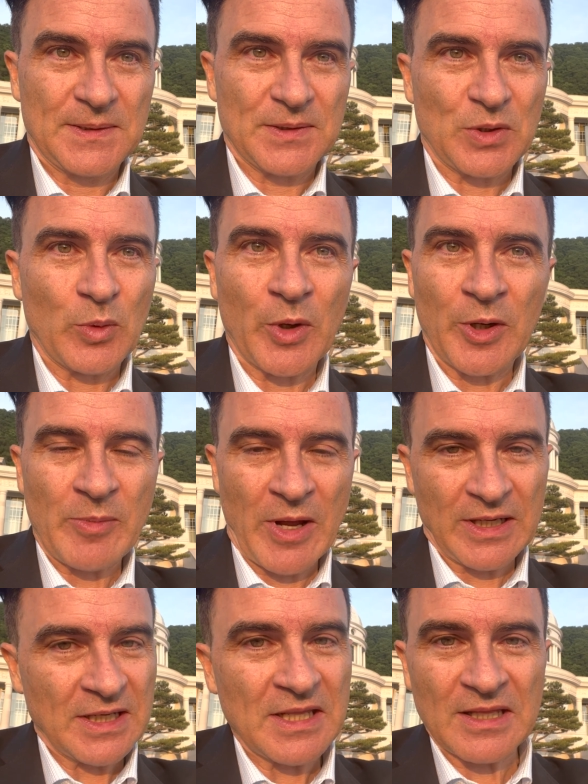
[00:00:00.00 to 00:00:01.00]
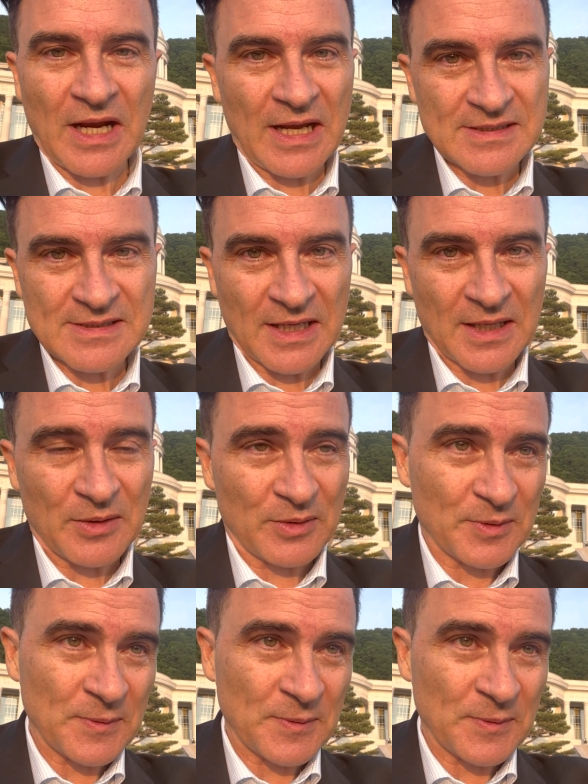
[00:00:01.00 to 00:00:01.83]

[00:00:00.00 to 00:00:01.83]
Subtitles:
Don't worry about anything I said, or